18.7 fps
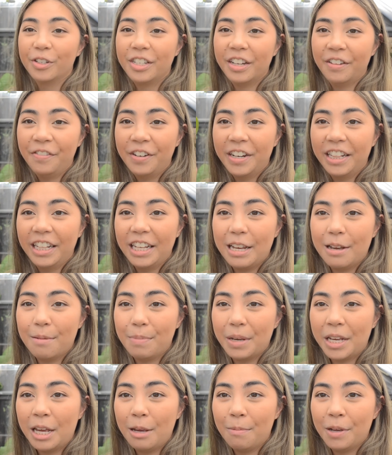definitely
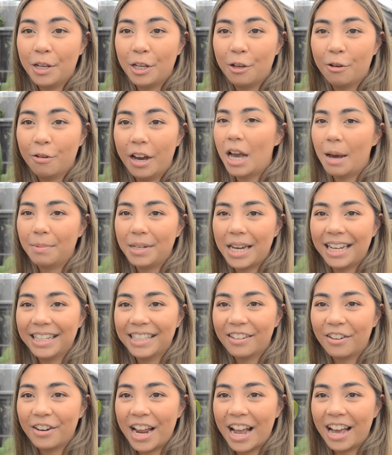be keeping you updates
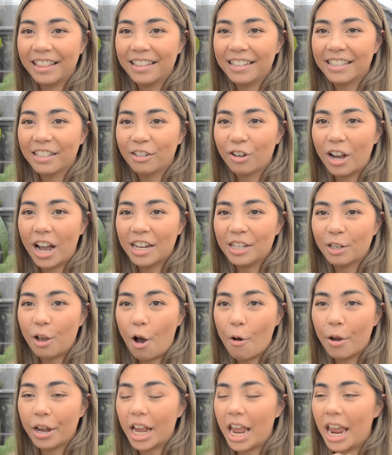on how this little guy is
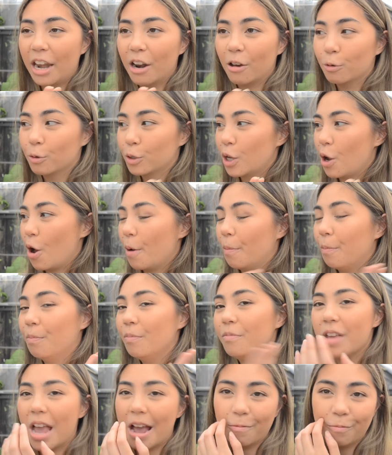going, and also
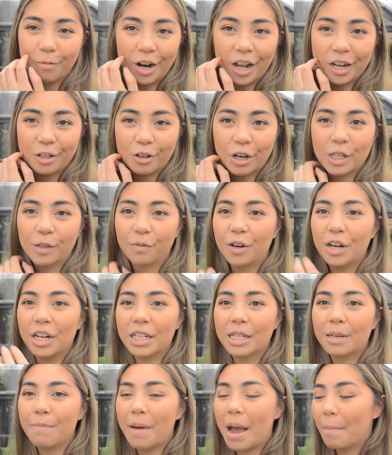when I transfer it
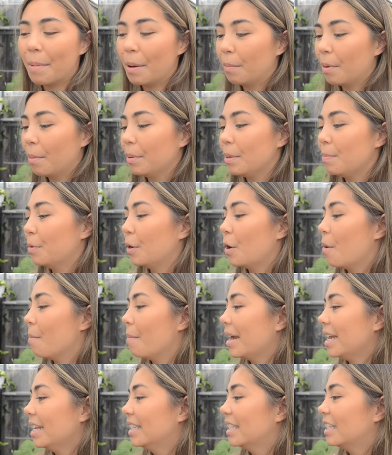into MAB, I'll probably put it on
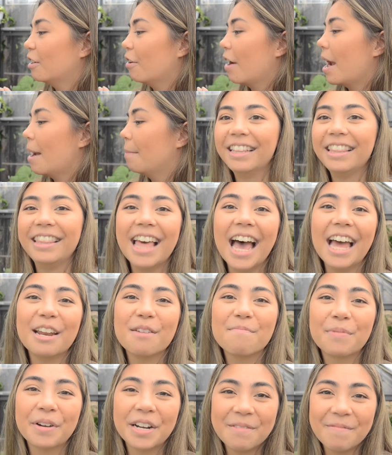my Instagram.
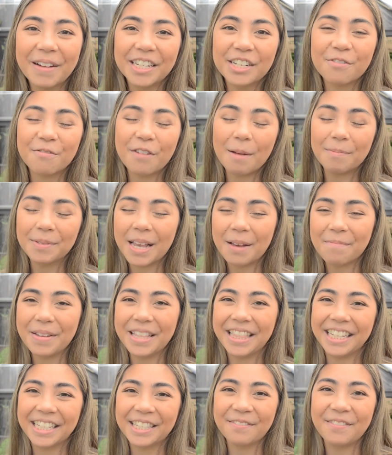That pretty much wraps up
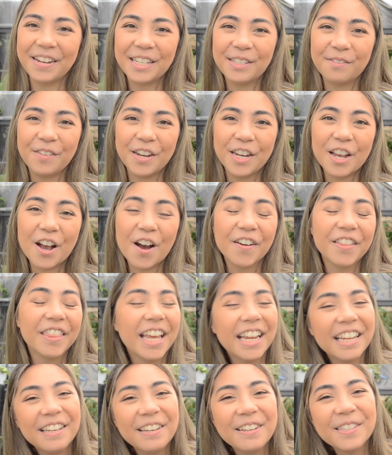this week's video.
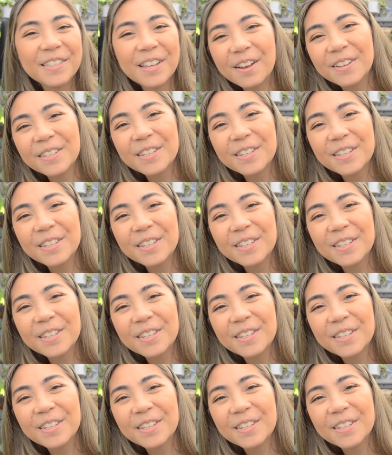Thank you so